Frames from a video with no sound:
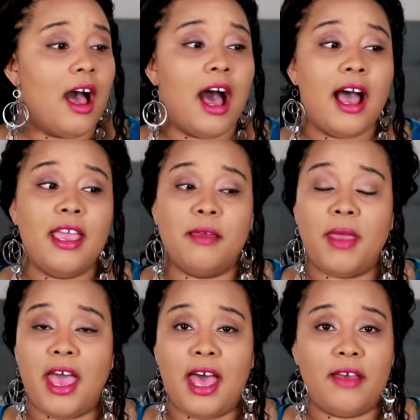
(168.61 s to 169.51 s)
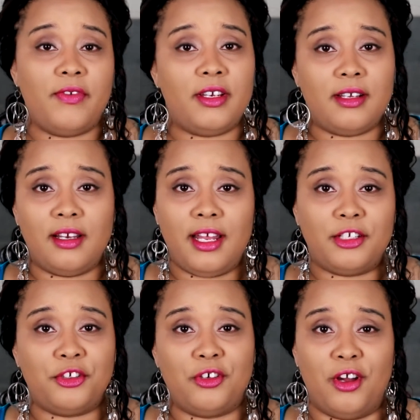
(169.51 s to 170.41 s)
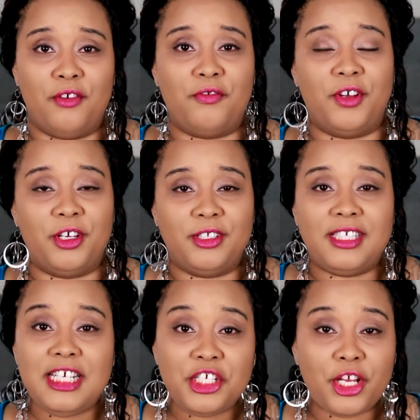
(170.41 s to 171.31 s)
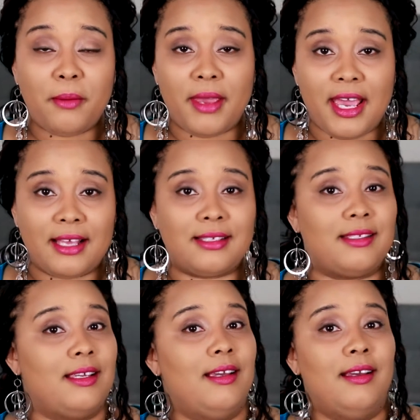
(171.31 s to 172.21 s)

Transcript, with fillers: I am avid collector of TJ Maxx,